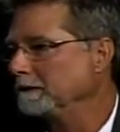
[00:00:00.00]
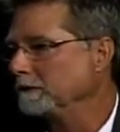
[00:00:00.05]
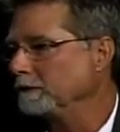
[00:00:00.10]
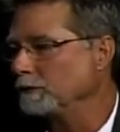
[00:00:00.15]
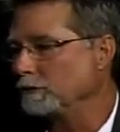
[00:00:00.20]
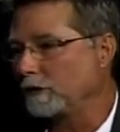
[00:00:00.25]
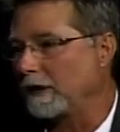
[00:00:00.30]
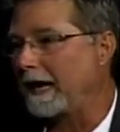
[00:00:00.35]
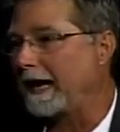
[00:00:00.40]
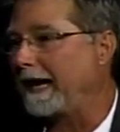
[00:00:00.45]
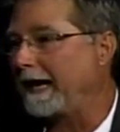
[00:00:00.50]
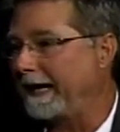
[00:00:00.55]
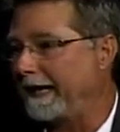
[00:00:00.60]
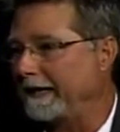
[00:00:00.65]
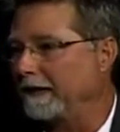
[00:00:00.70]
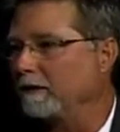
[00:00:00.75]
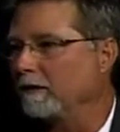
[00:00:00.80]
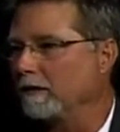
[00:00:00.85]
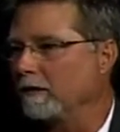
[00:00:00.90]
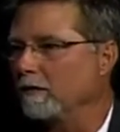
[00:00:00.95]

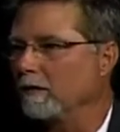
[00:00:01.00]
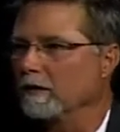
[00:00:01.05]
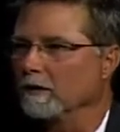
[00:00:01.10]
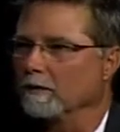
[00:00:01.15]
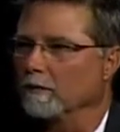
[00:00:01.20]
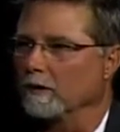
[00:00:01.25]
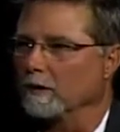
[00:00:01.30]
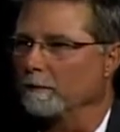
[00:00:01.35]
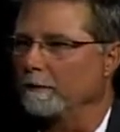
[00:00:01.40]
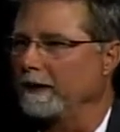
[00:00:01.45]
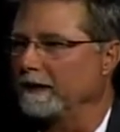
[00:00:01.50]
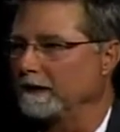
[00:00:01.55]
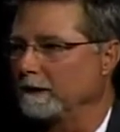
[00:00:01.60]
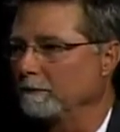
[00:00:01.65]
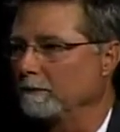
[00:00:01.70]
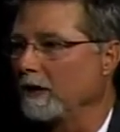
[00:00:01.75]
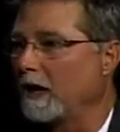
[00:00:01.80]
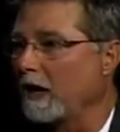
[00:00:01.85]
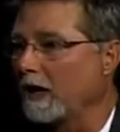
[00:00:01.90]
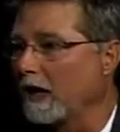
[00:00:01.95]
drag or to make
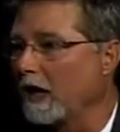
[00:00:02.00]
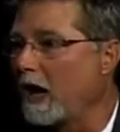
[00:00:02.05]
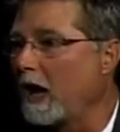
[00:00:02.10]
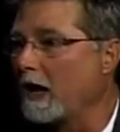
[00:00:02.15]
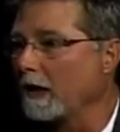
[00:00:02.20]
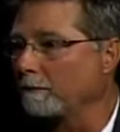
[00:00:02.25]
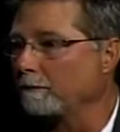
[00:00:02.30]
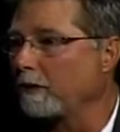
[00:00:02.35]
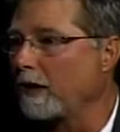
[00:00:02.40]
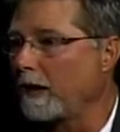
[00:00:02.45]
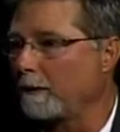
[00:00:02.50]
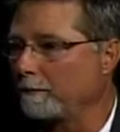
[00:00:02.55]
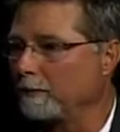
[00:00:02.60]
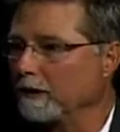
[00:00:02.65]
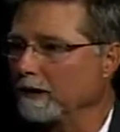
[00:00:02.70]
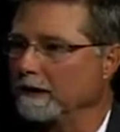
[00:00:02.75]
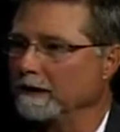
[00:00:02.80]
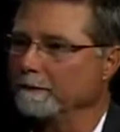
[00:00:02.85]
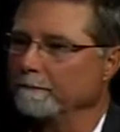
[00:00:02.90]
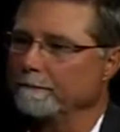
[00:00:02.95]
them not lock
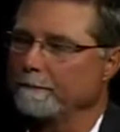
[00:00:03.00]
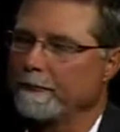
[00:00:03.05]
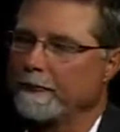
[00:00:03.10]
properly,